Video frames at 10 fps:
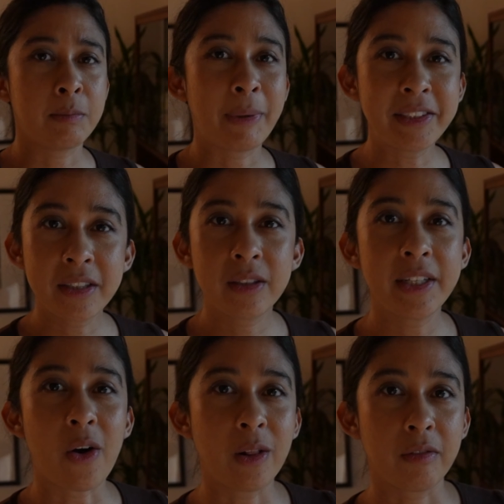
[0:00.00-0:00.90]
And basically
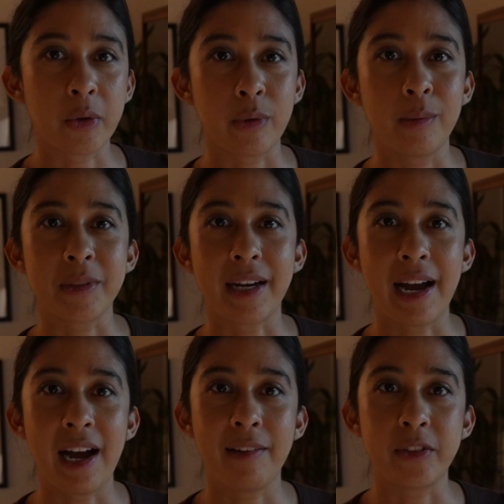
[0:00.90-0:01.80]
all of the rooms I
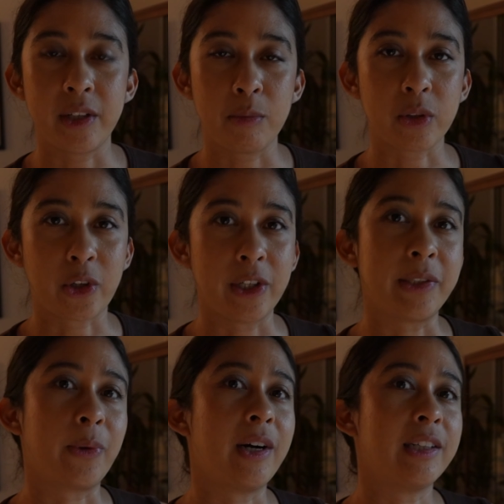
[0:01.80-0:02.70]
have double curtain
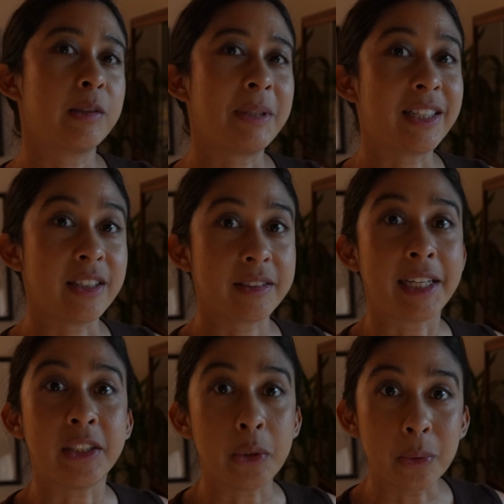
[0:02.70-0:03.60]
rods because I
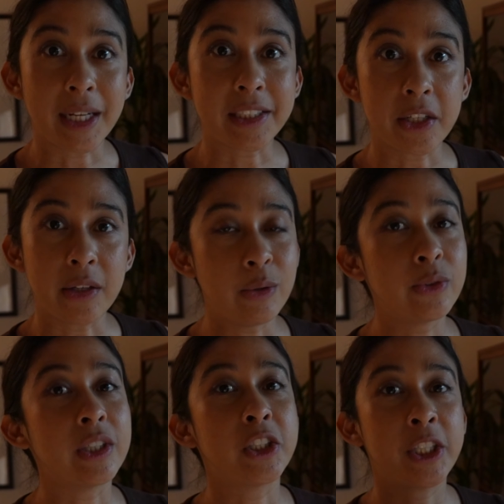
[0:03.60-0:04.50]
do like to
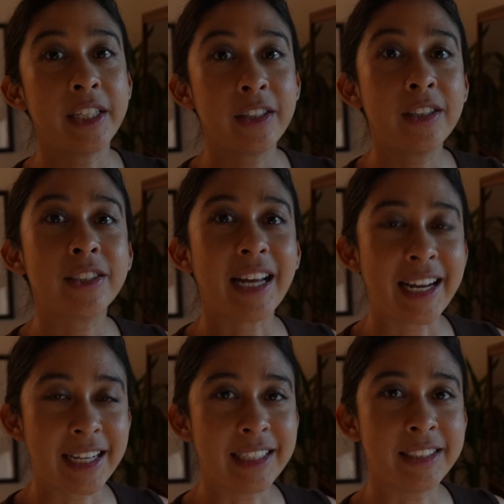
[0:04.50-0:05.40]
use sheers
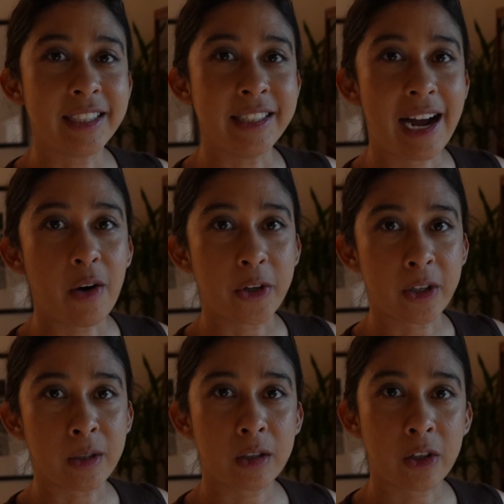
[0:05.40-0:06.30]
and an
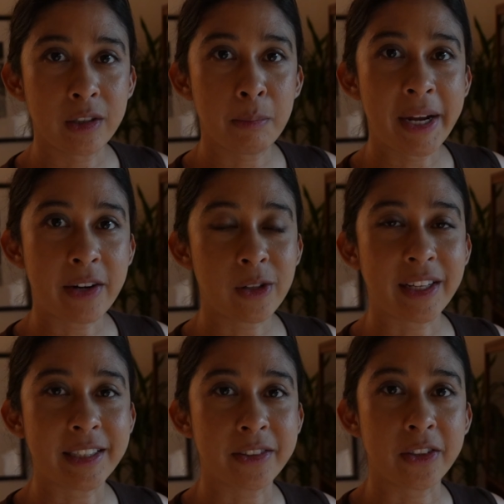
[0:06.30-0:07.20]
outer curtain panel
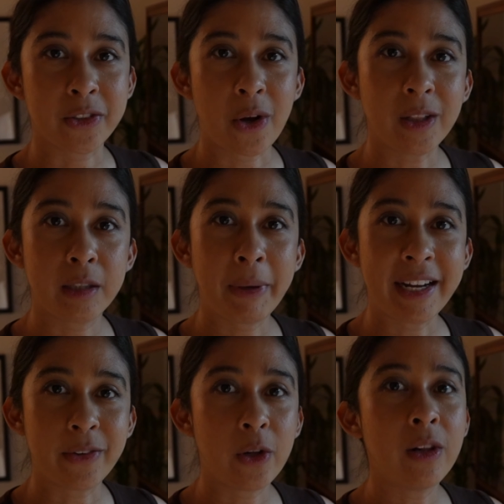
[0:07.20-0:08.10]
that is a solid
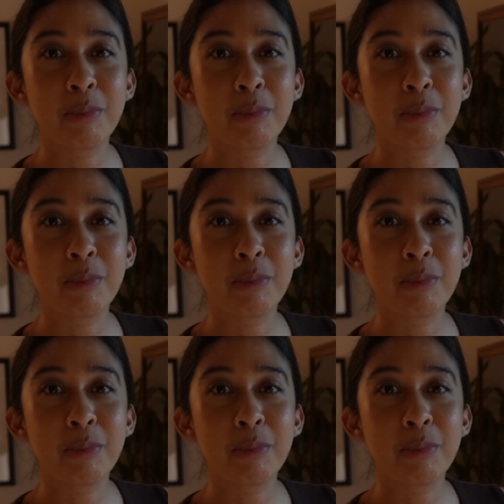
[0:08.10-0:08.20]
panel.